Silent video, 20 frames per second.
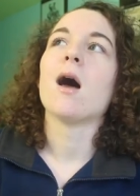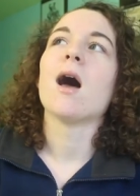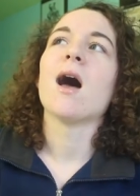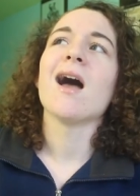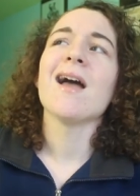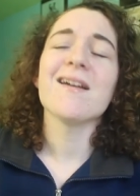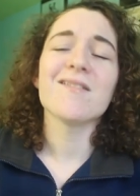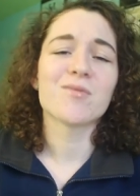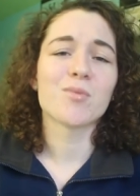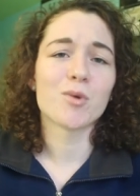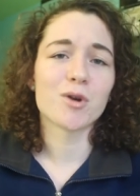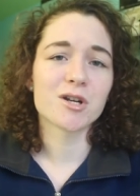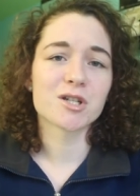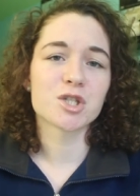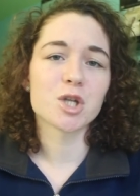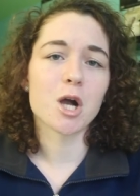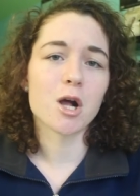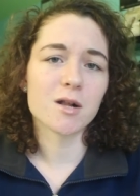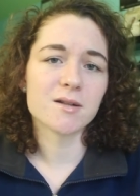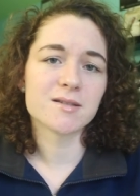I have
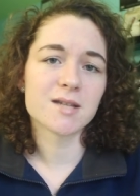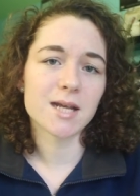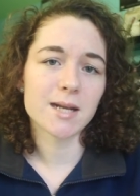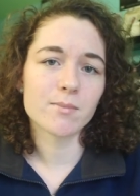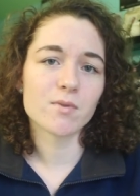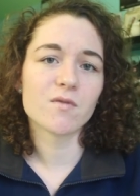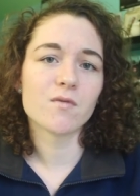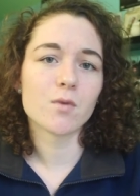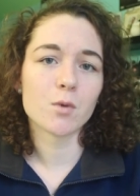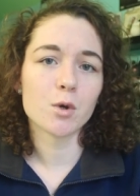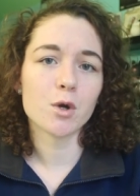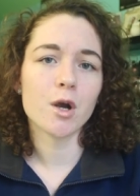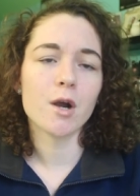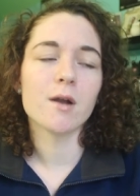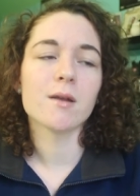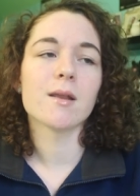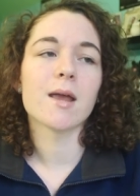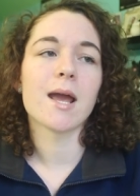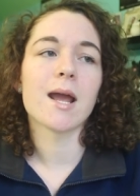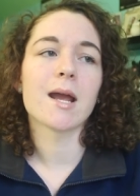worked all day
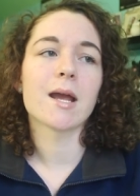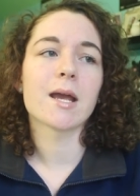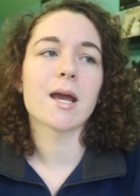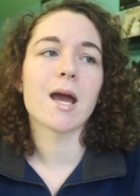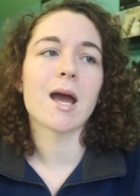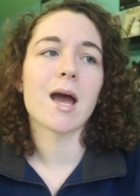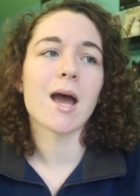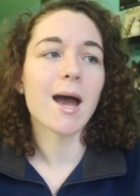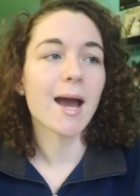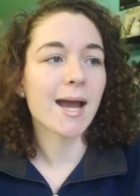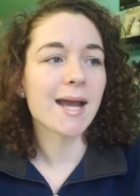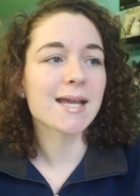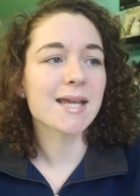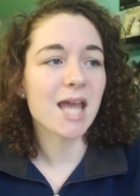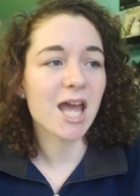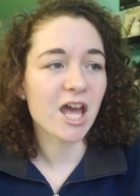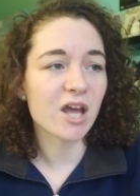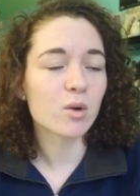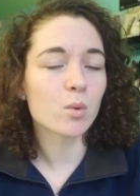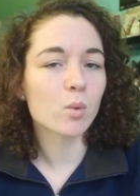before, like I
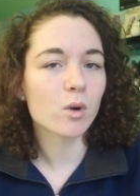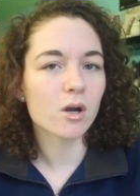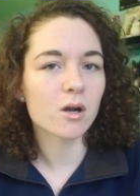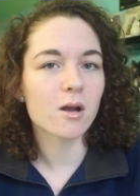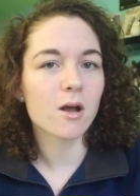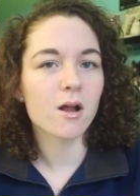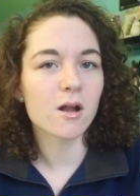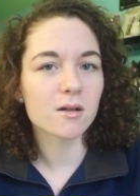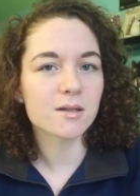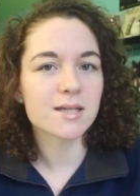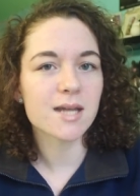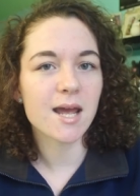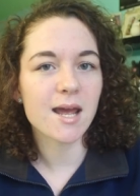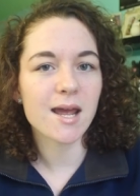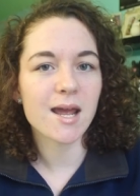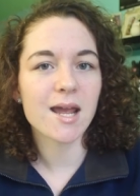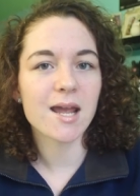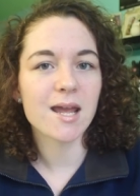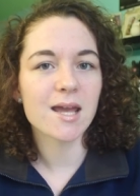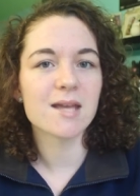can work all
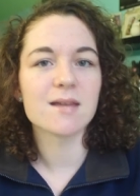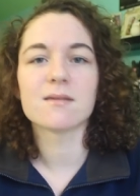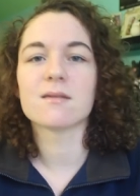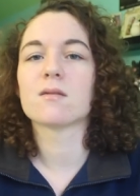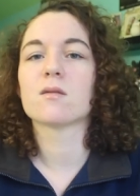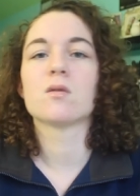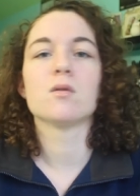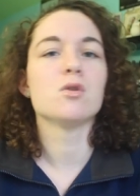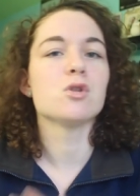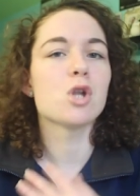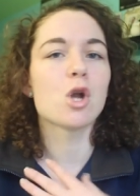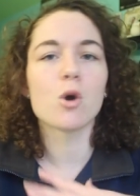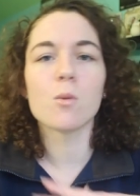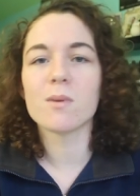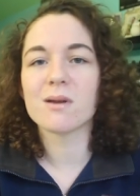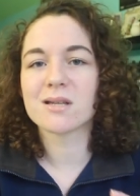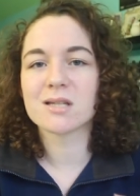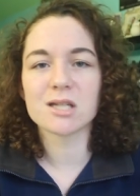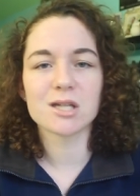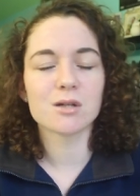day, it's no
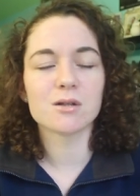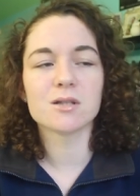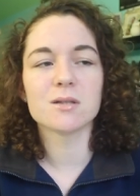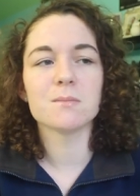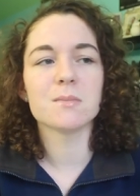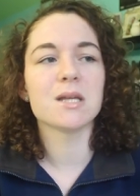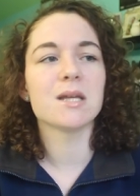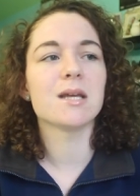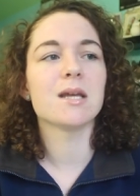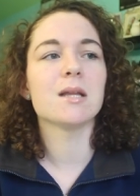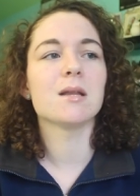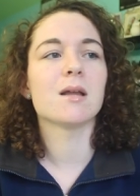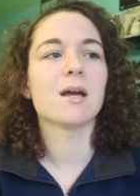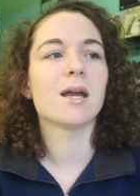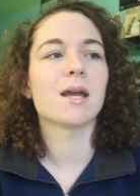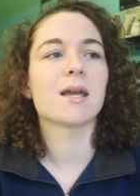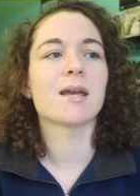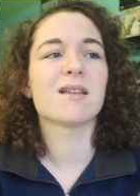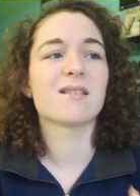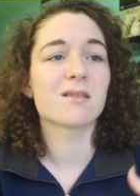big deal to me,
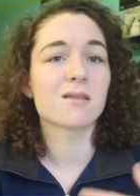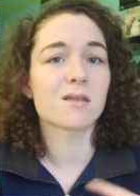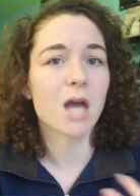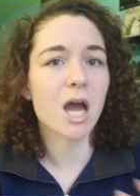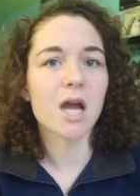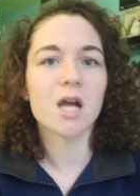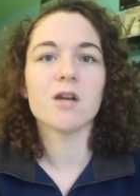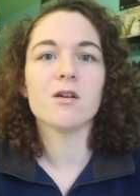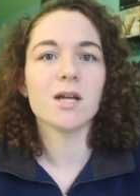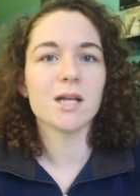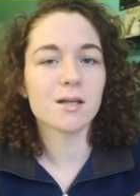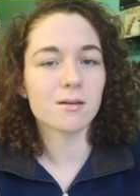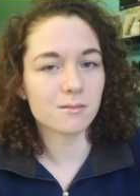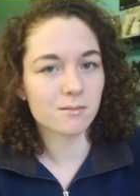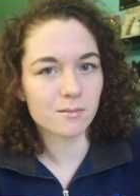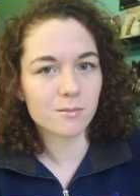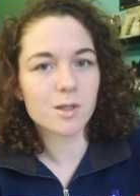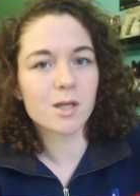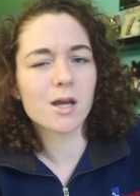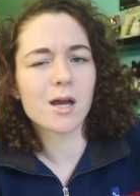like it's
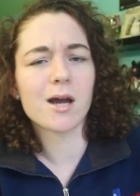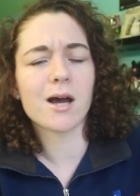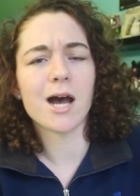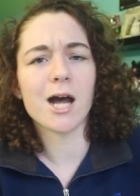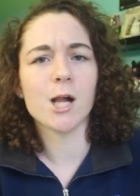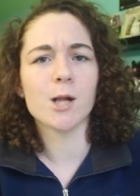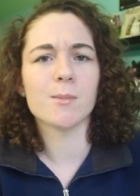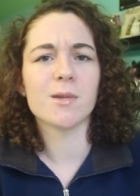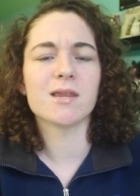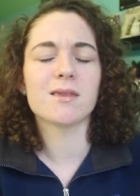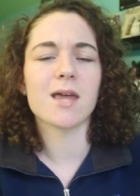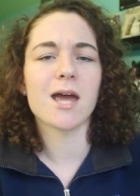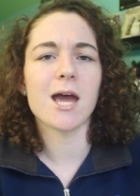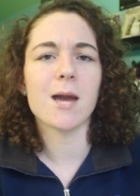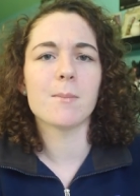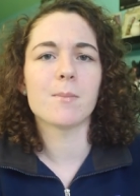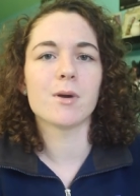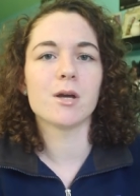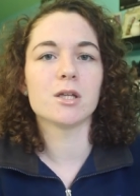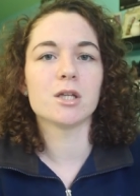tiring, yeah, I'll admit
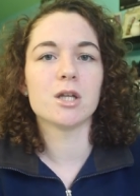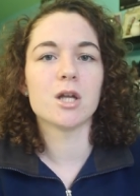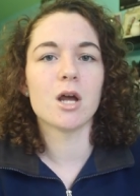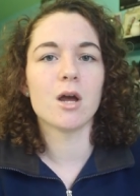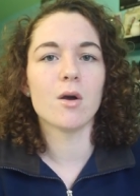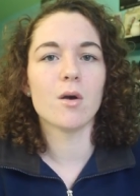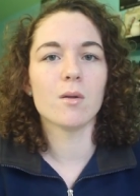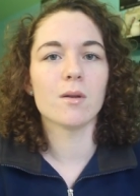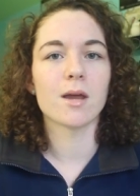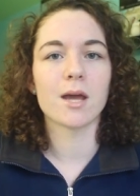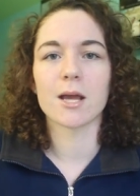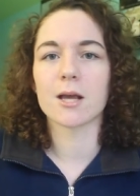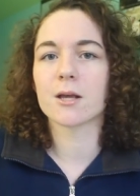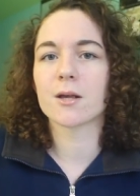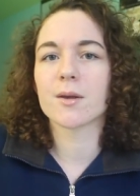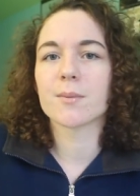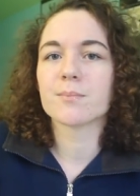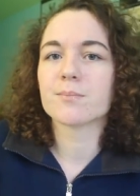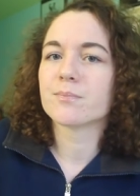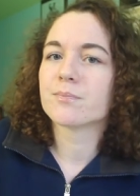that, but you know, like
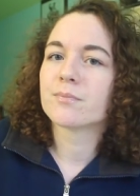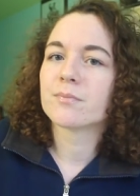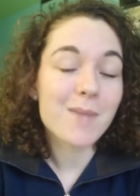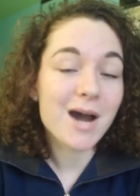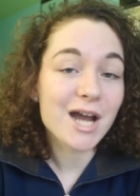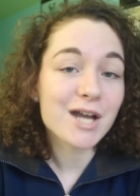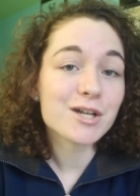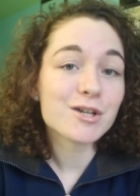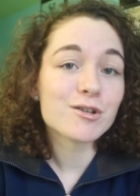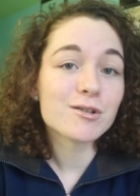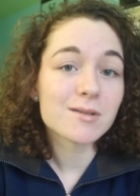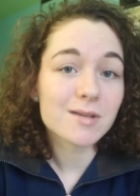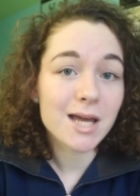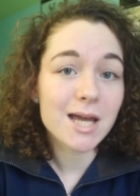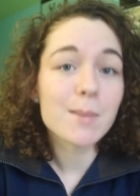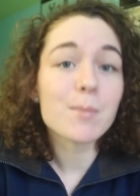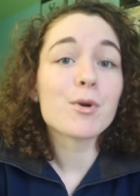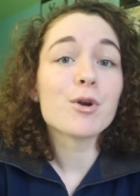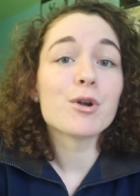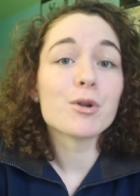minor
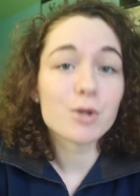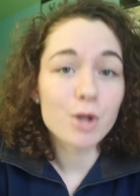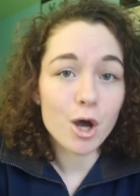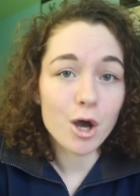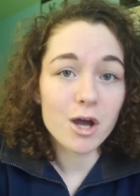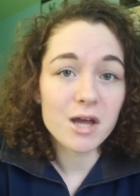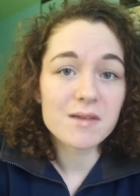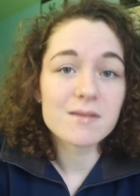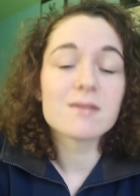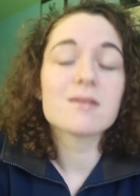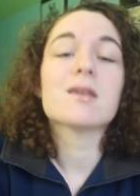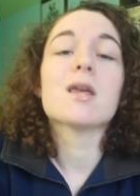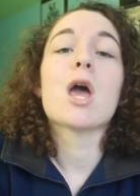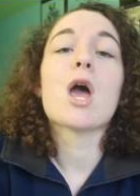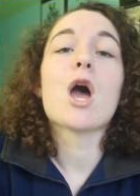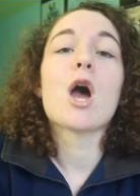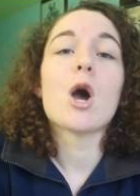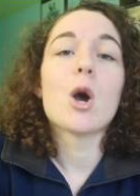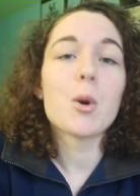labor laws